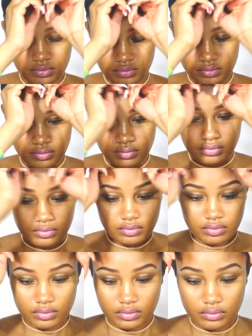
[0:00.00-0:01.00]

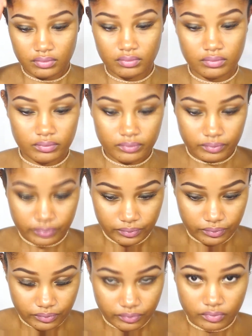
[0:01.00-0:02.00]

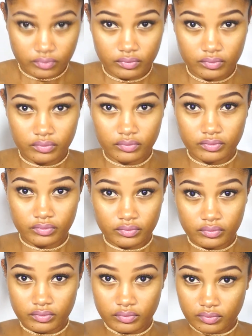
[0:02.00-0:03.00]

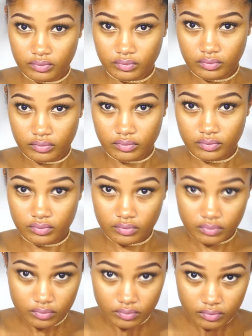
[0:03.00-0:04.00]

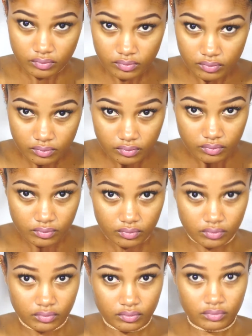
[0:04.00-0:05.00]

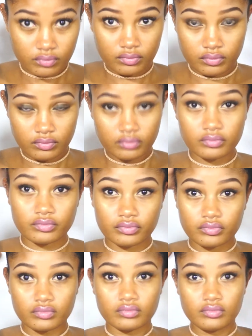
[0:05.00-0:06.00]

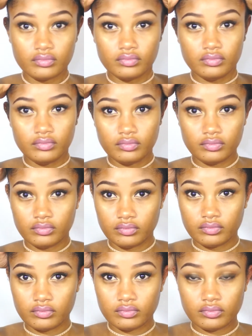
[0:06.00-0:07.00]

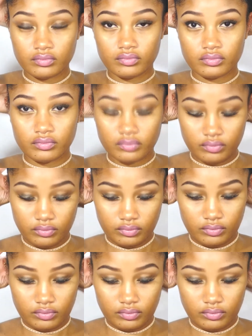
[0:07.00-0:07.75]
[no speech]